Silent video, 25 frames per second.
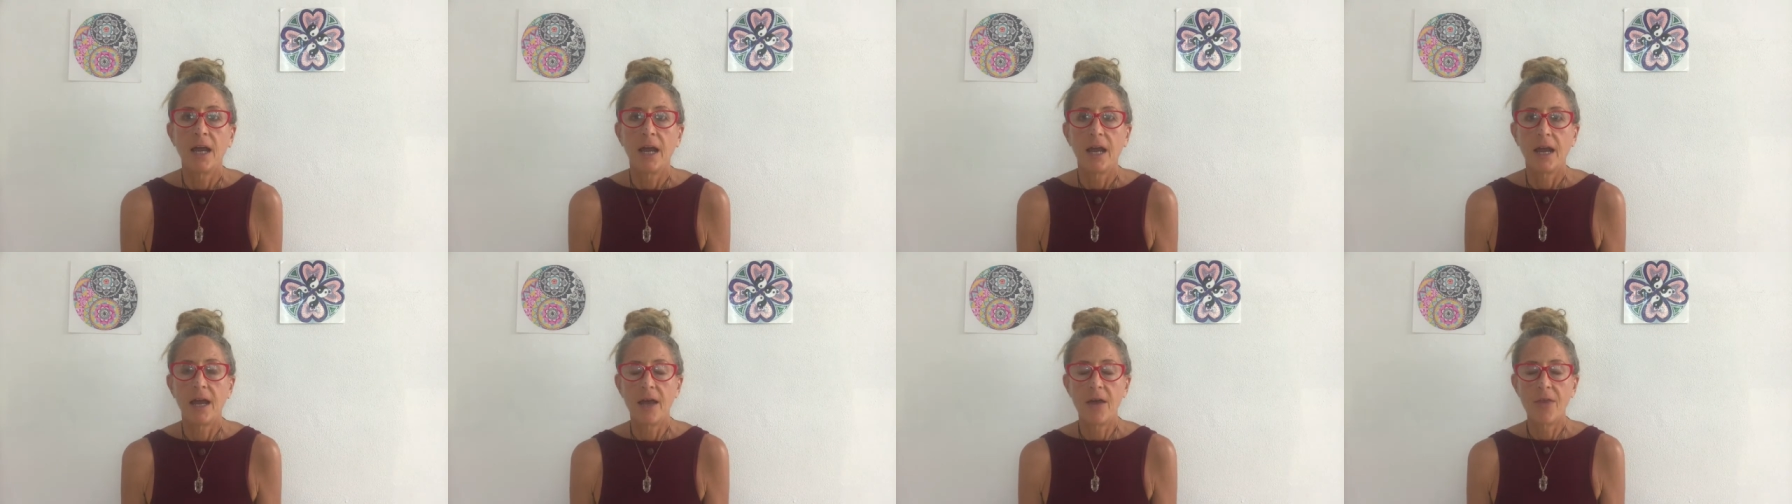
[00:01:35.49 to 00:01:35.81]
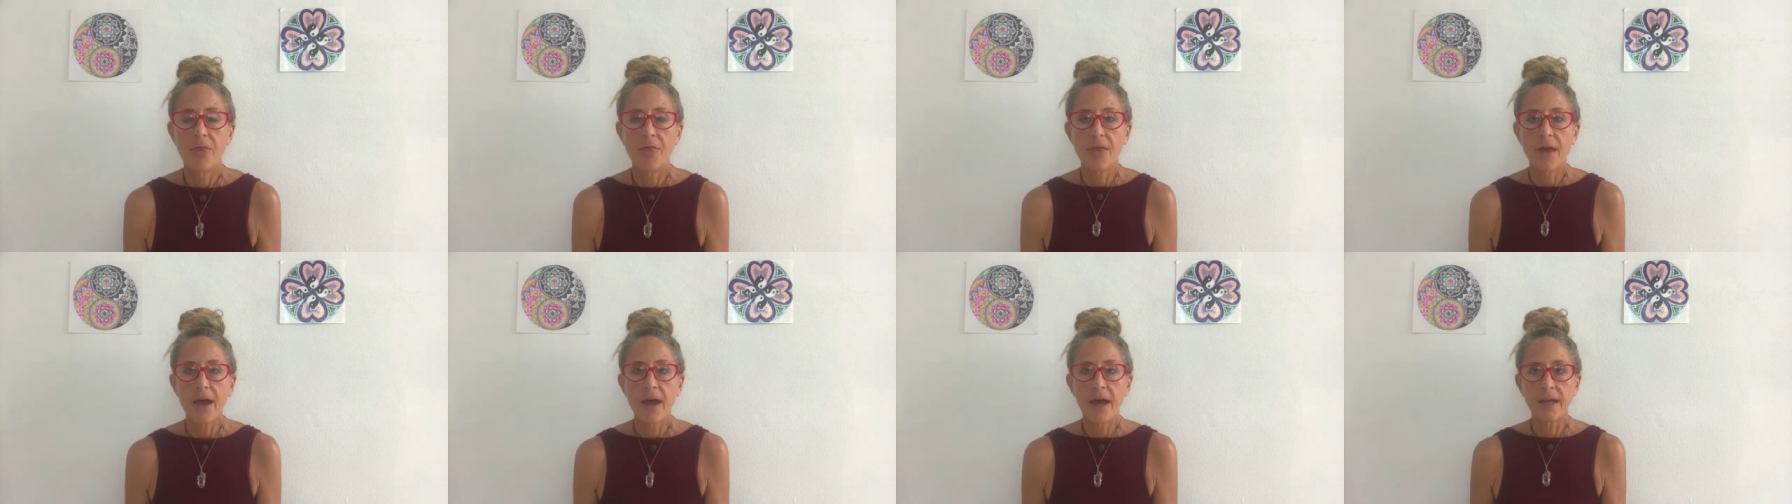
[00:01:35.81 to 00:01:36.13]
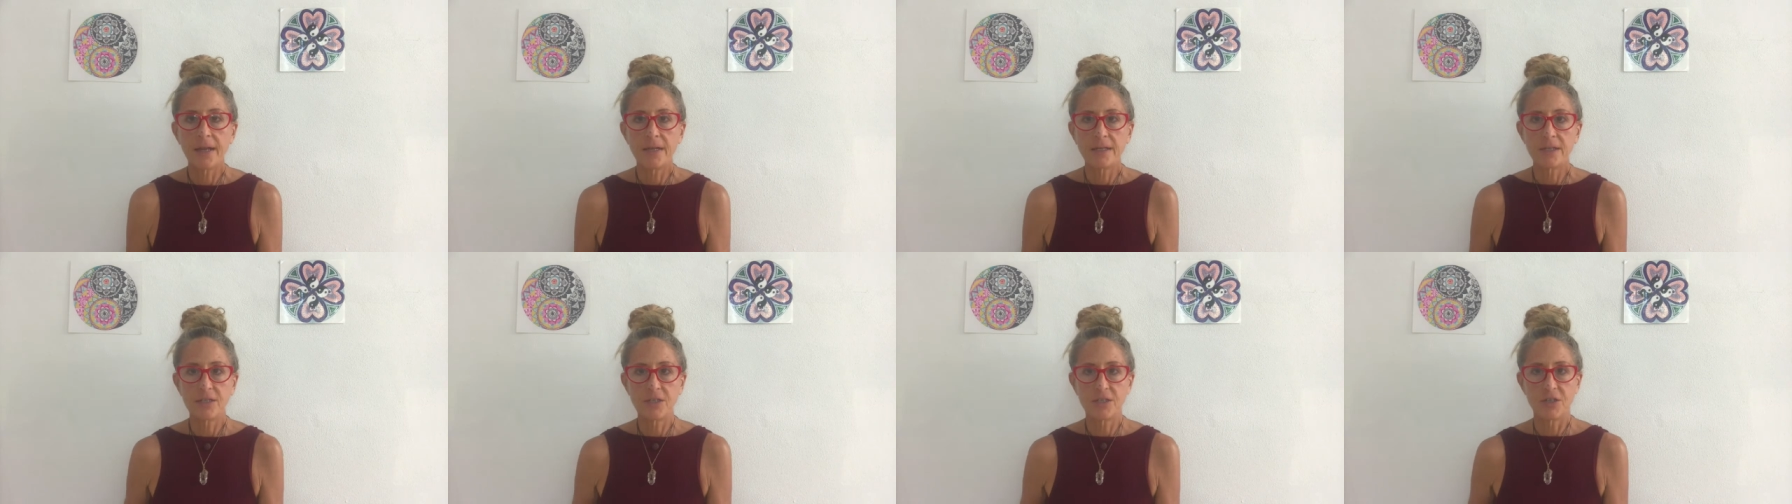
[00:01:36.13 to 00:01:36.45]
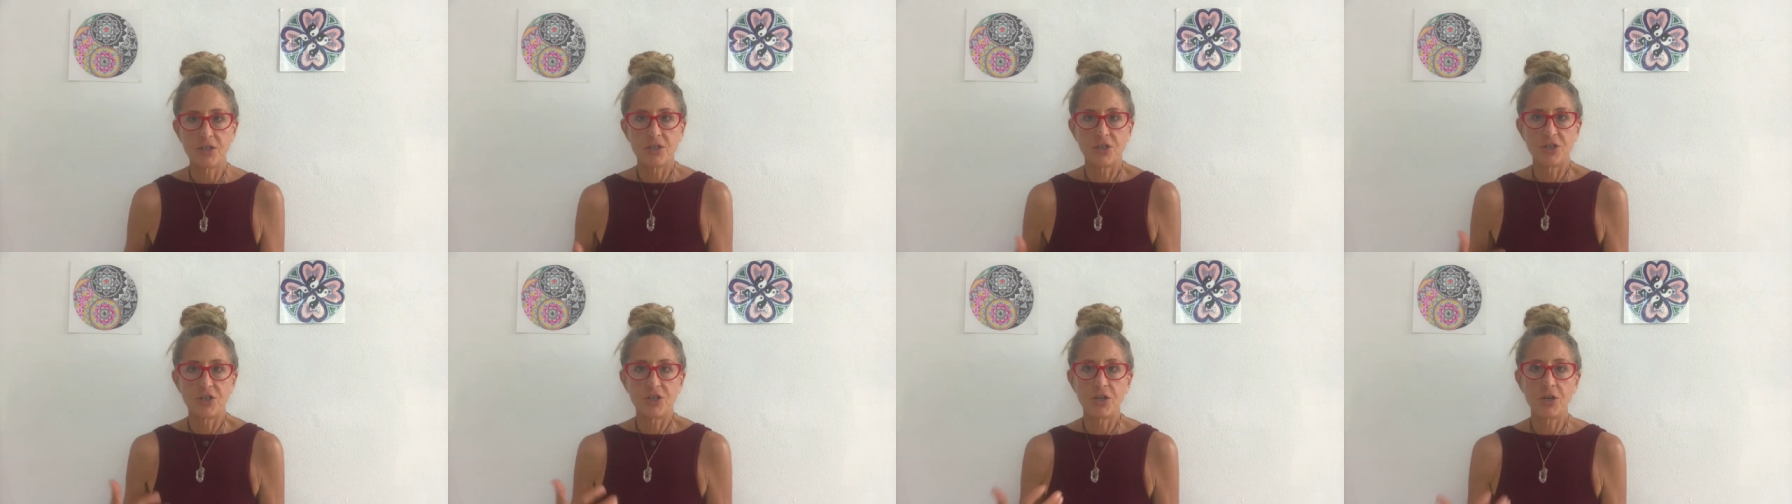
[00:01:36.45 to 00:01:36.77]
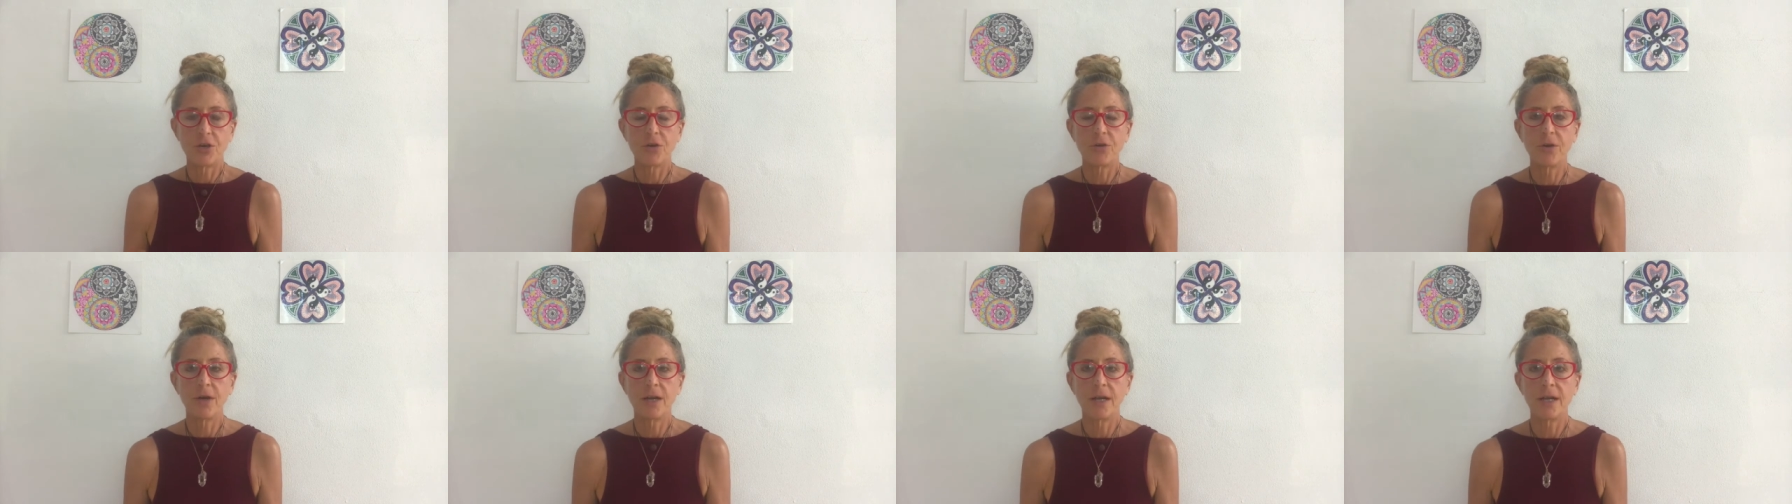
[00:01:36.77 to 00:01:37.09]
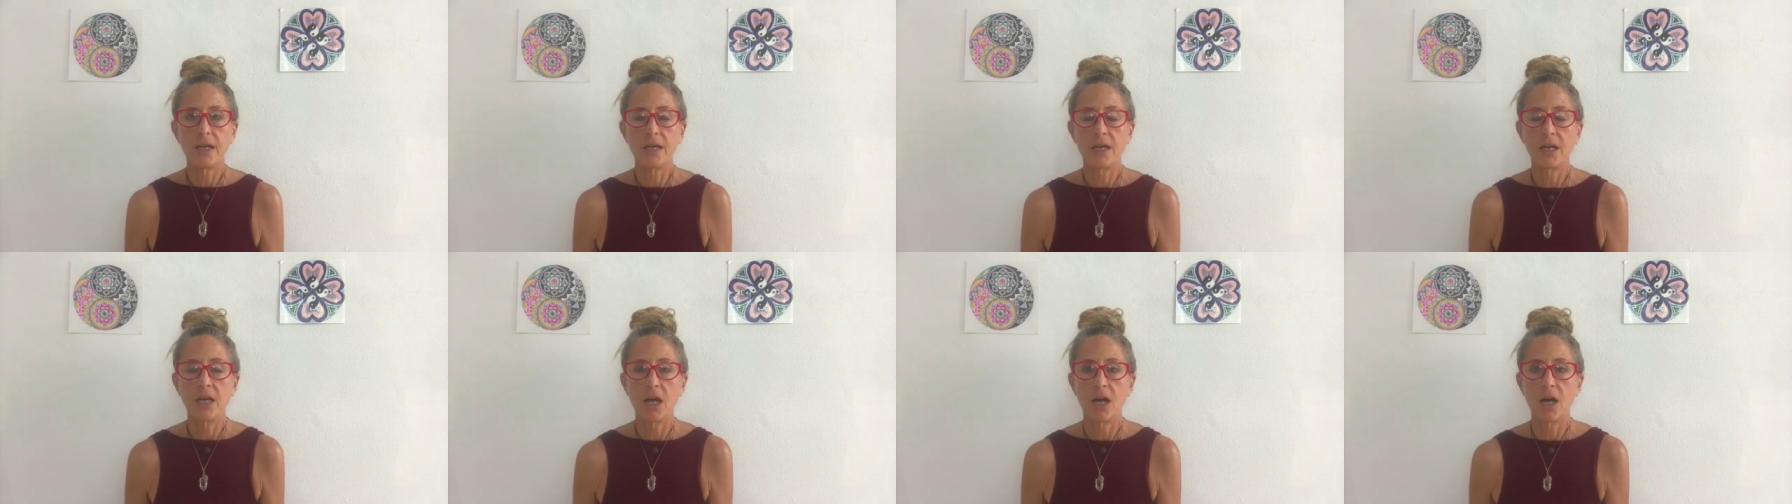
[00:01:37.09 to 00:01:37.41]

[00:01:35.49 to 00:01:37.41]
And that is generating